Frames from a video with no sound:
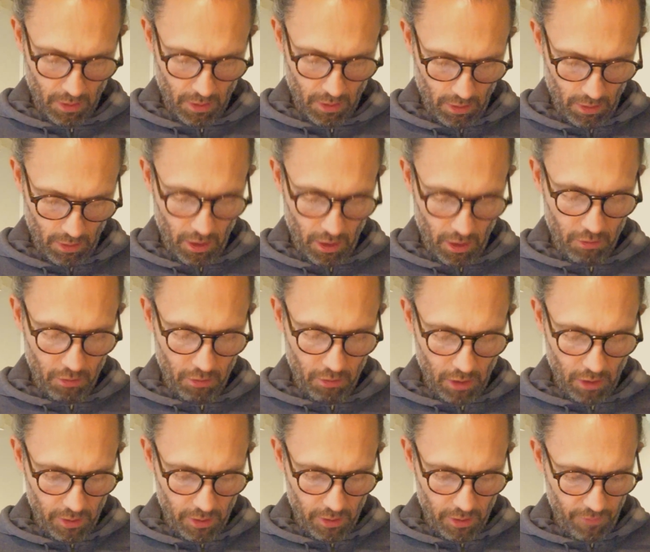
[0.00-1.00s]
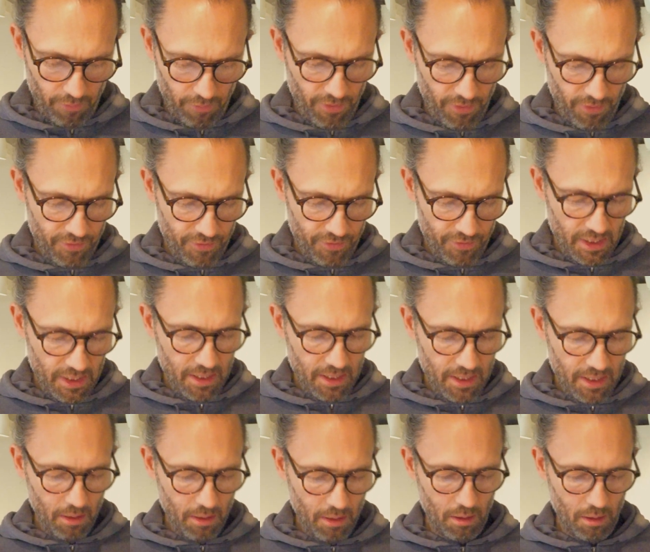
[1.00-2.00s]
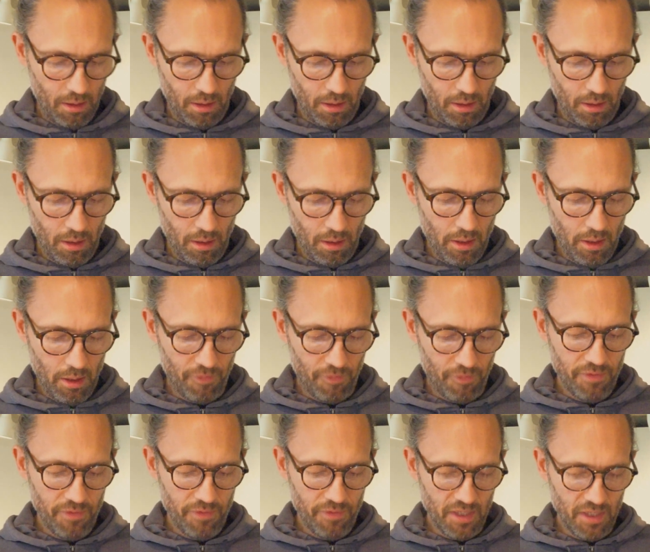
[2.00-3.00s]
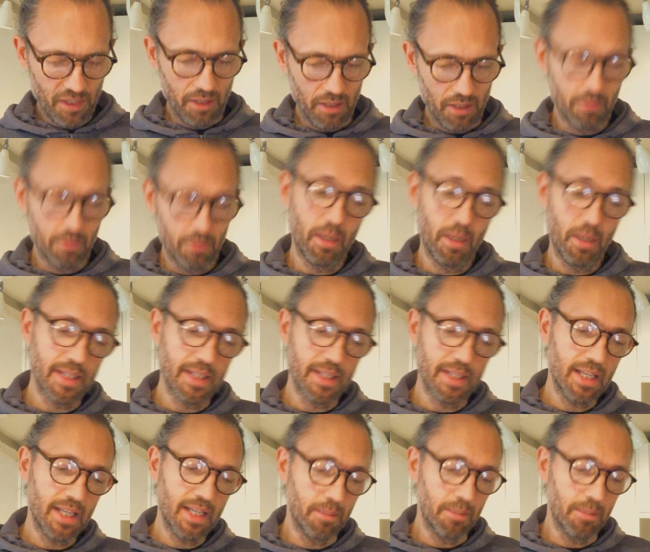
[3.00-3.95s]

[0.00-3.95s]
Higher or lower than a 50? Oh no, 50. We get the same.